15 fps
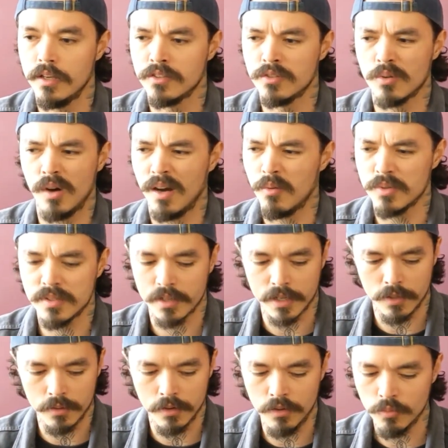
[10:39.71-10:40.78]
So I was like,
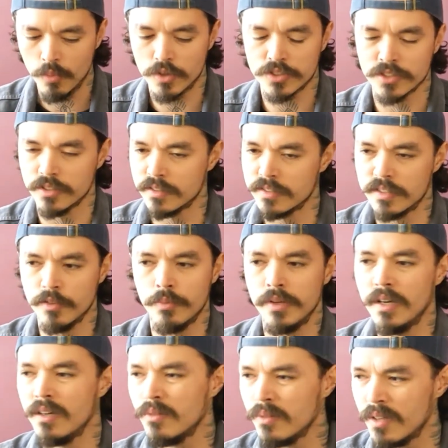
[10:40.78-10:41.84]
I can't watch this
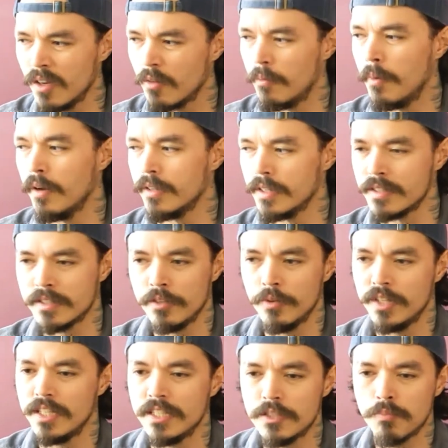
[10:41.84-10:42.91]
series, I don't care about that
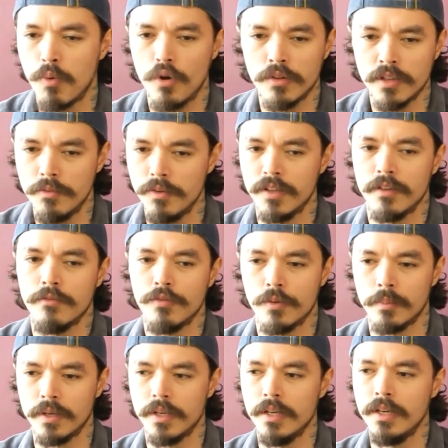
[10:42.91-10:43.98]
series, it spoiled everything for
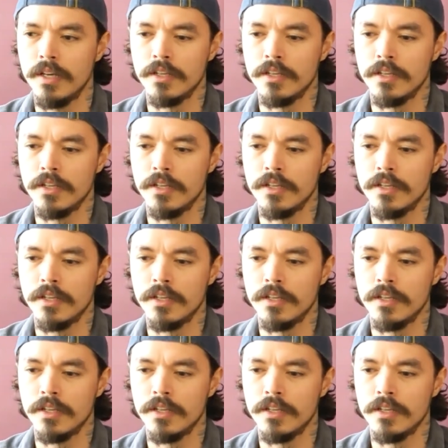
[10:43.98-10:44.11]
me.